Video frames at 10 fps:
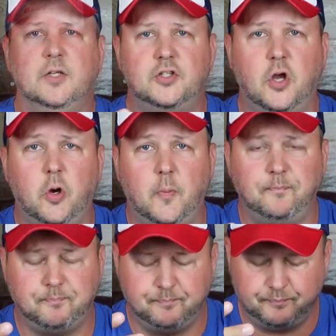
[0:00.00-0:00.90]
So
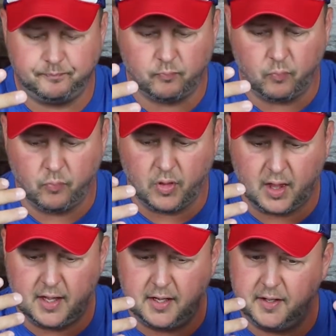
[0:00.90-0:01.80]

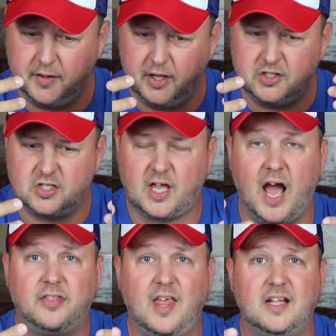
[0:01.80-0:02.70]
it's
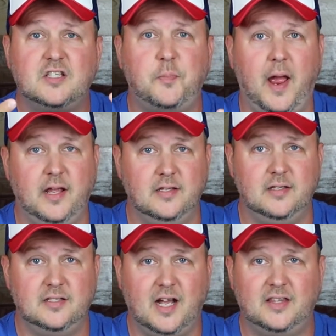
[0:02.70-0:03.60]
got that spice,
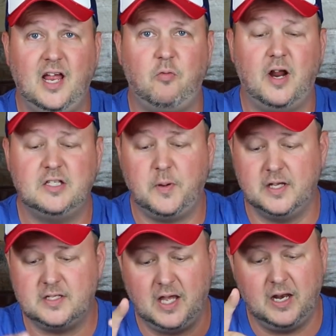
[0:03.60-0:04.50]
it's got that rye
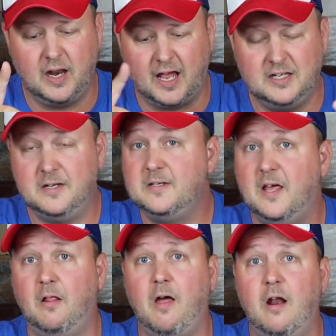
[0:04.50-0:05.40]
spice, and I didn't
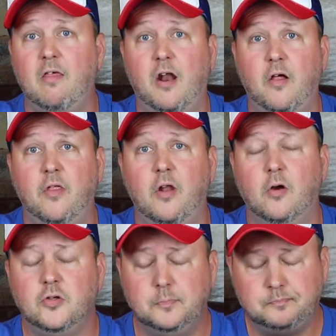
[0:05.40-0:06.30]
get a lot of that on the
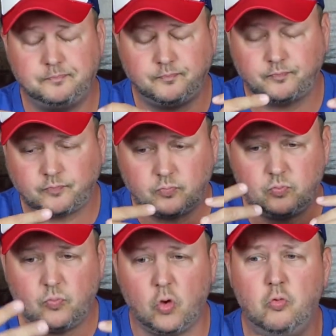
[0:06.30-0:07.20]
nose.
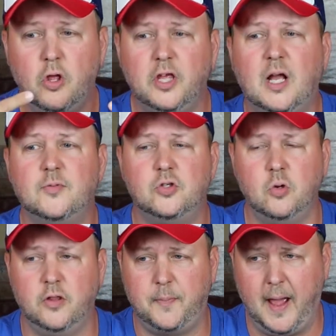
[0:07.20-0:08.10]
Really comes
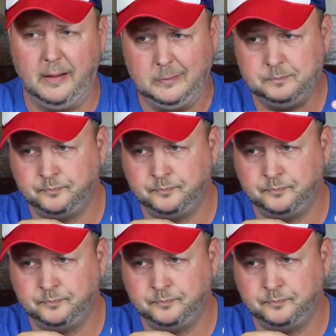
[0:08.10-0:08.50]
through on the palate.